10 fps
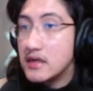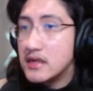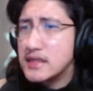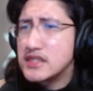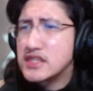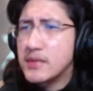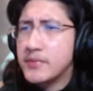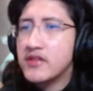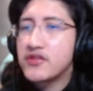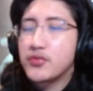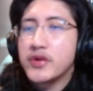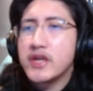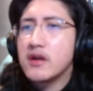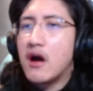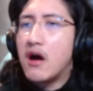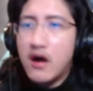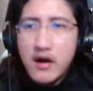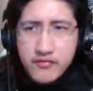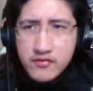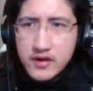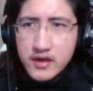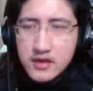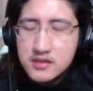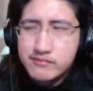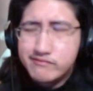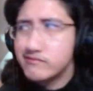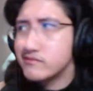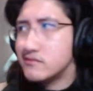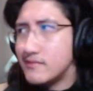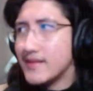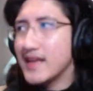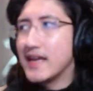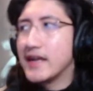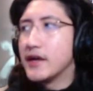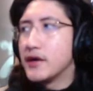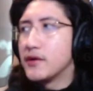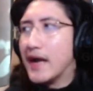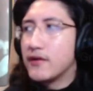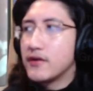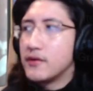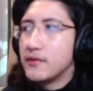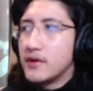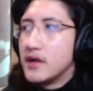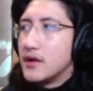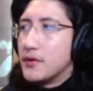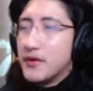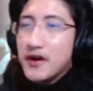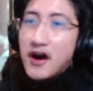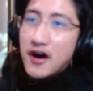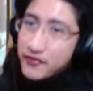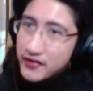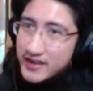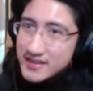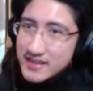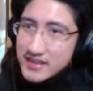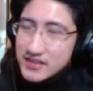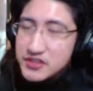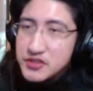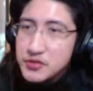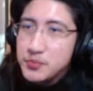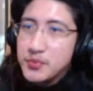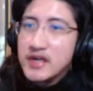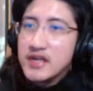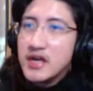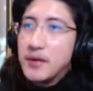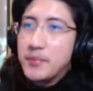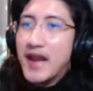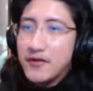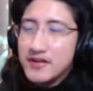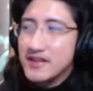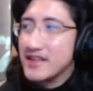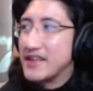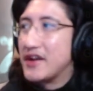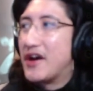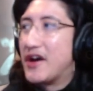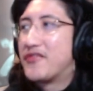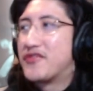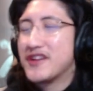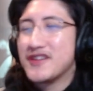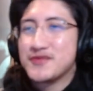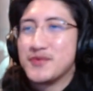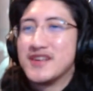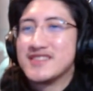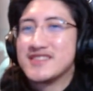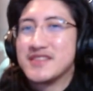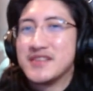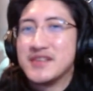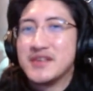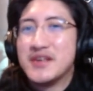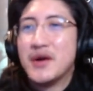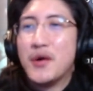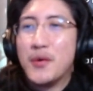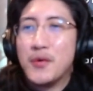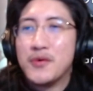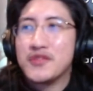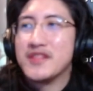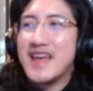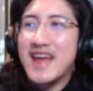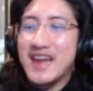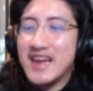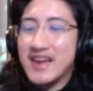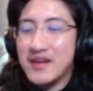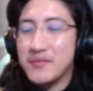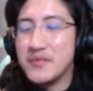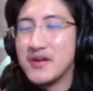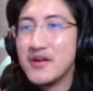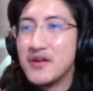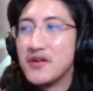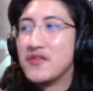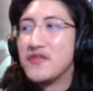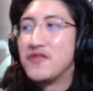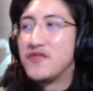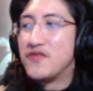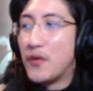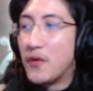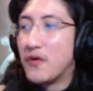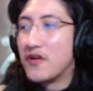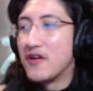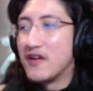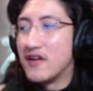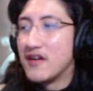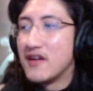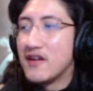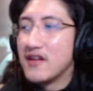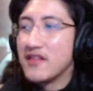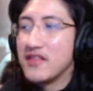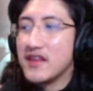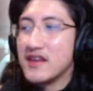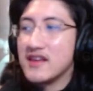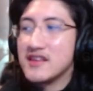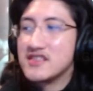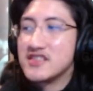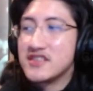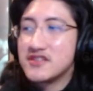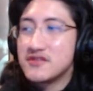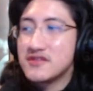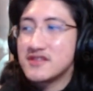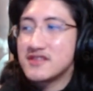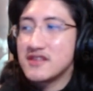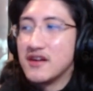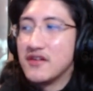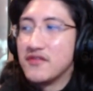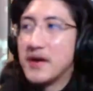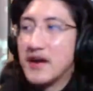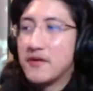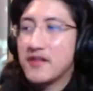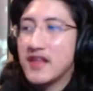summon 3 offerings. And I don't know what offerings is, but apparently offerings was the old name for the sigils of power that